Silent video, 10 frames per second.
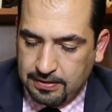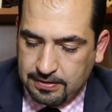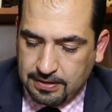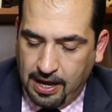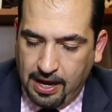
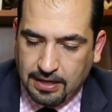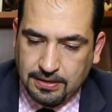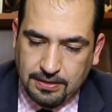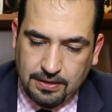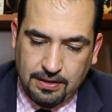
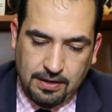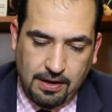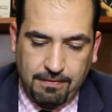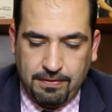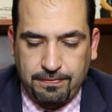size
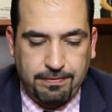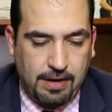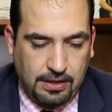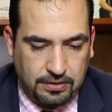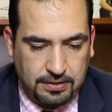of the
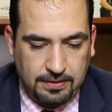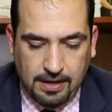French.